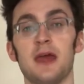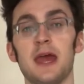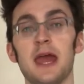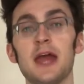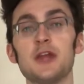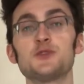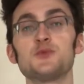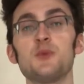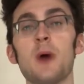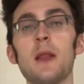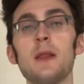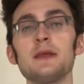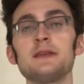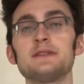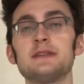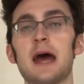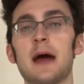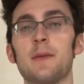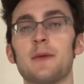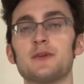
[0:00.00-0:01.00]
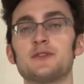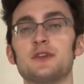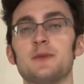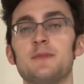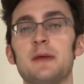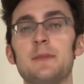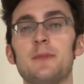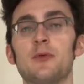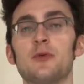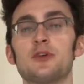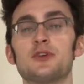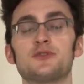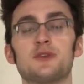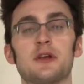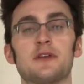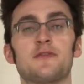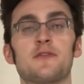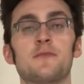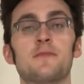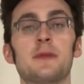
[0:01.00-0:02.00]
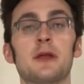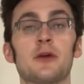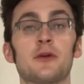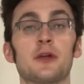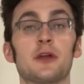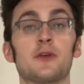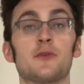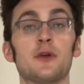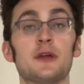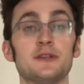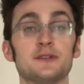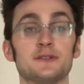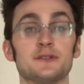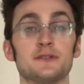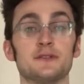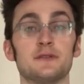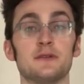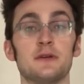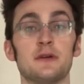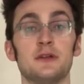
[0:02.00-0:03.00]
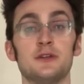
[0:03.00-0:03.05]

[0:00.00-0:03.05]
It's well established that people restrict for myriad reasons.